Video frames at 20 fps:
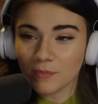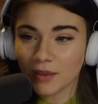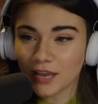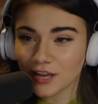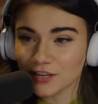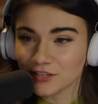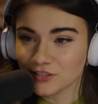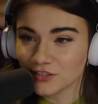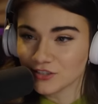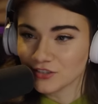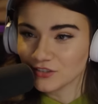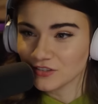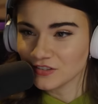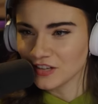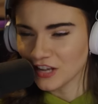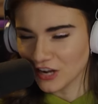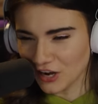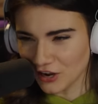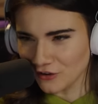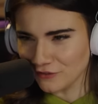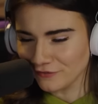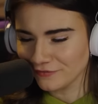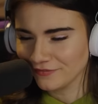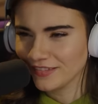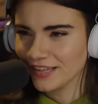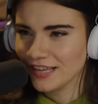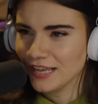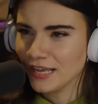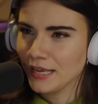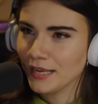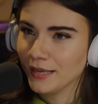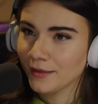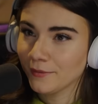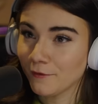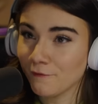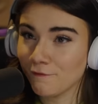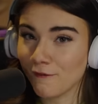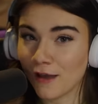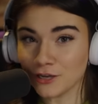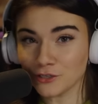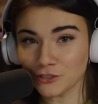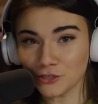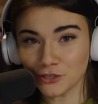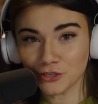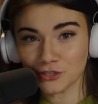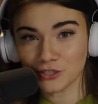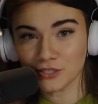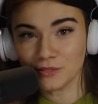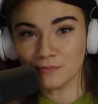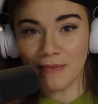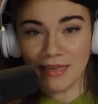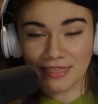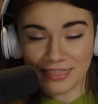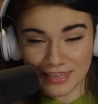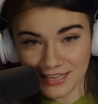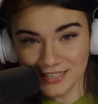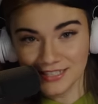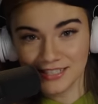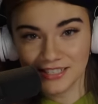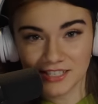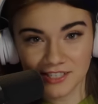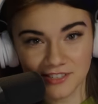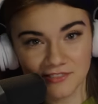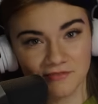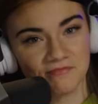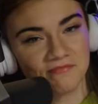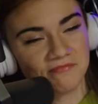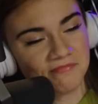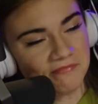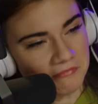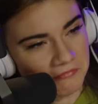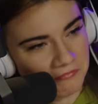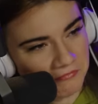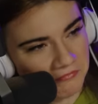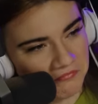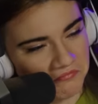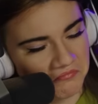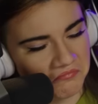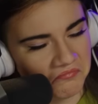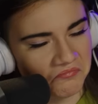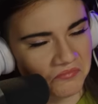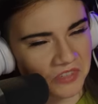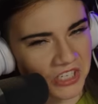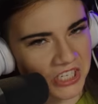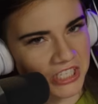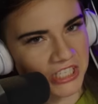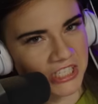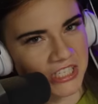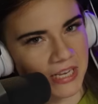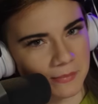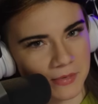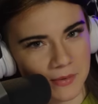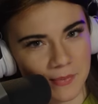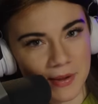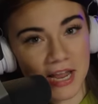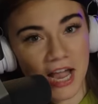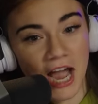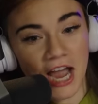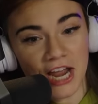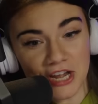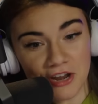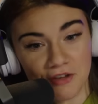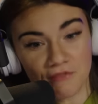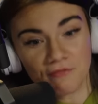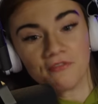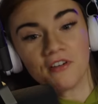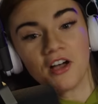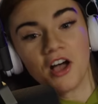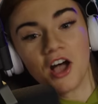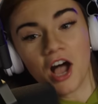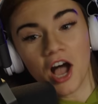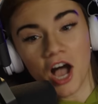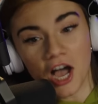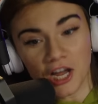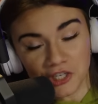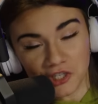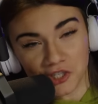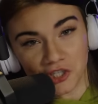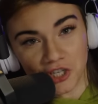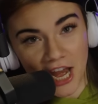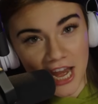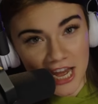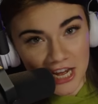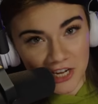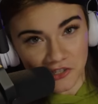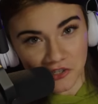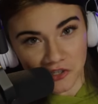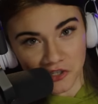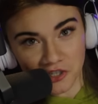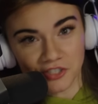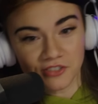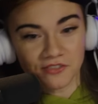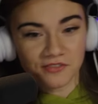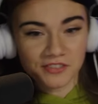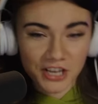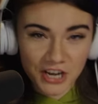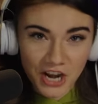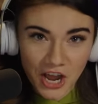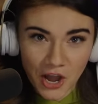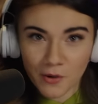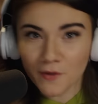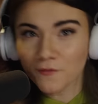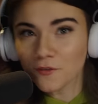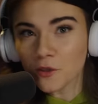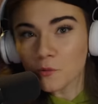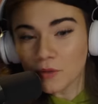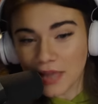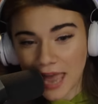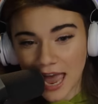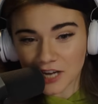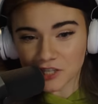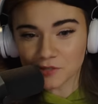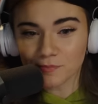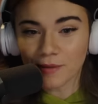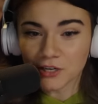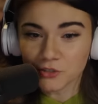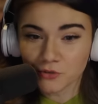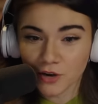because, you know, Pfizer's methods seem to be kind of unchanged, you know, if you catch my